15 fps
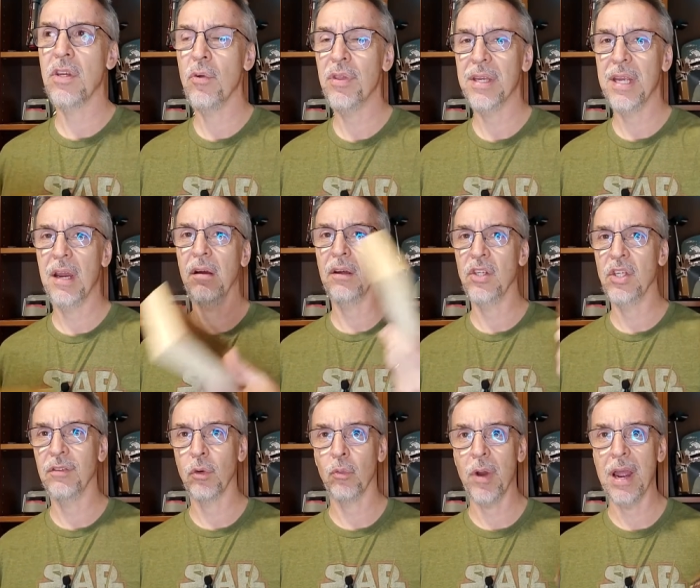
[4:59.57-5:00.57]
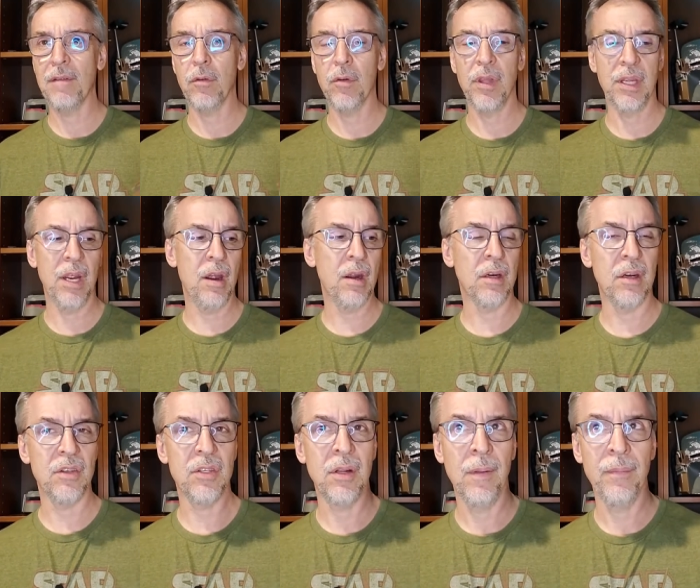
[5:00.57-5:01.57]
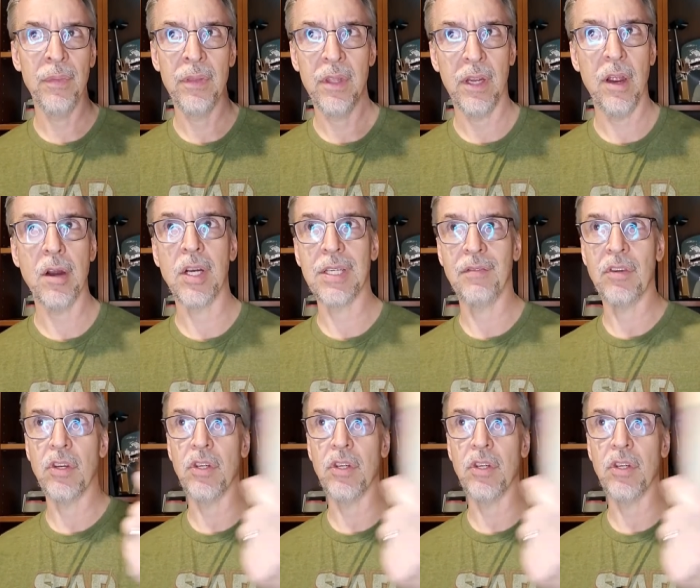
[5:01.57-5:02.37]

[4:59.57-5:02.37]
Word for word: know the characters, you have to write for the characters. The characters have to